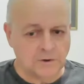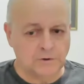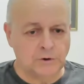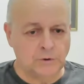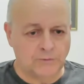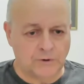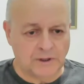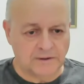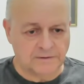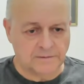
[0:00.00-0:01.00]
not new for
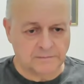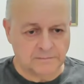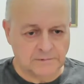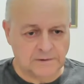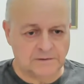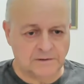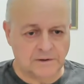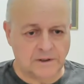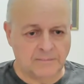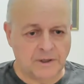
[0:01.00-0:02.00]
us. It's
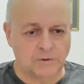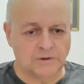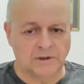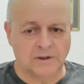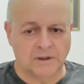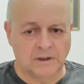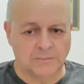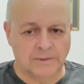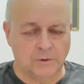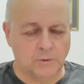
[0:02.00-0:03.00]
uh, about
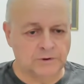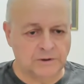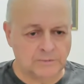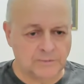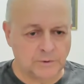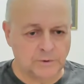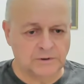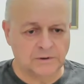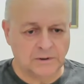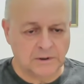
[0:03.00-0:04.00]
uh, Beirut
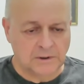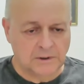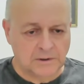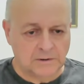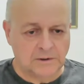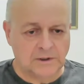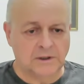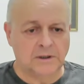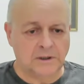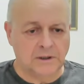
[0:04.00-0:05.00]
airport
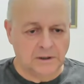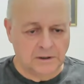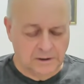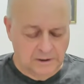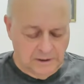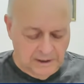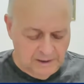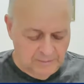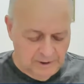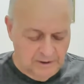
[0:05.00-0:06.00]
the eh,
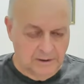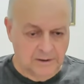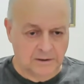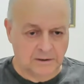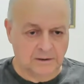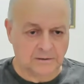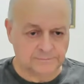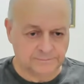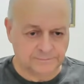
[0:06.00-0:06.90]
Alma